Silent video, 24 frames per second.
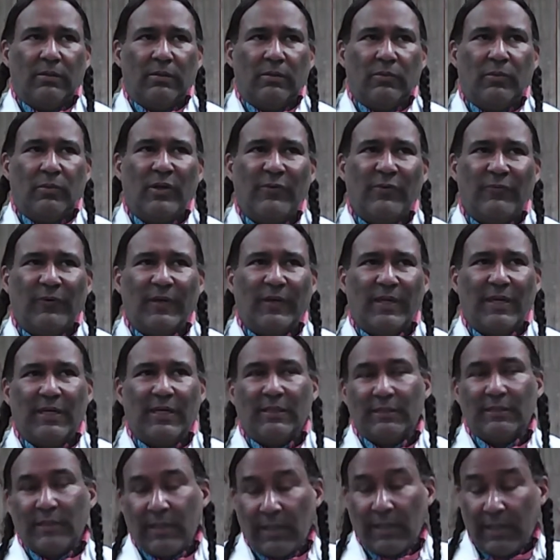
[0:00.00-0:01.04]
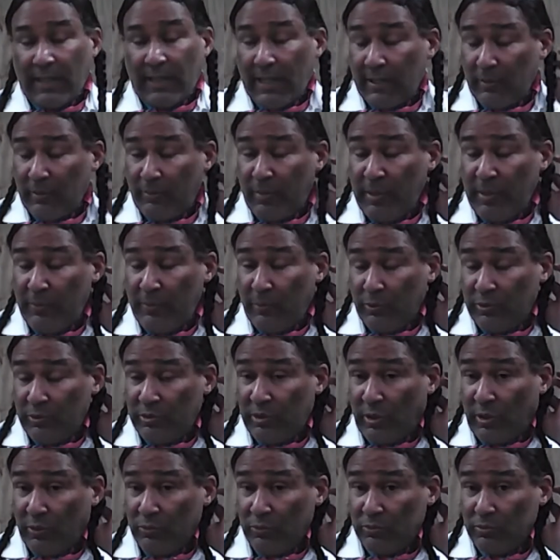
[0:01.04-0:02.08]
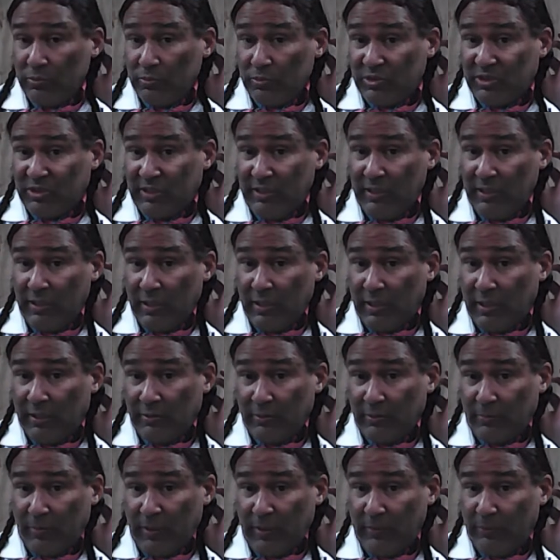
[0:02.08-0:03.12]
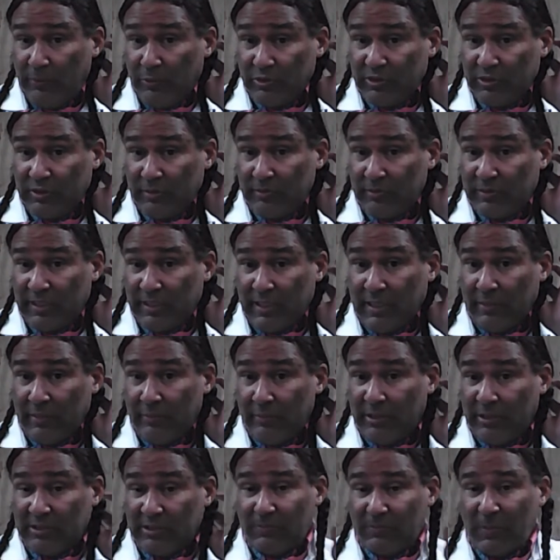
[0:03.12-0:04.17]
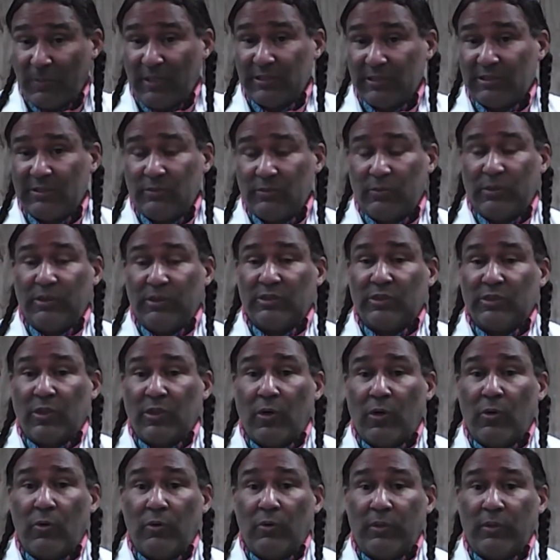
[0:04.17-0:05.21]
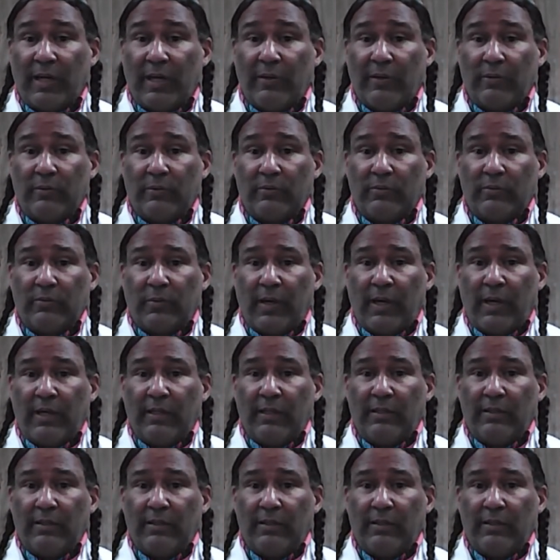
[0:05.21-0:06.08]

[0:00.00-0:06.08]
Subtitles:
We forget that a lot of people don't see other people sometime, and especially when it's cold out, right?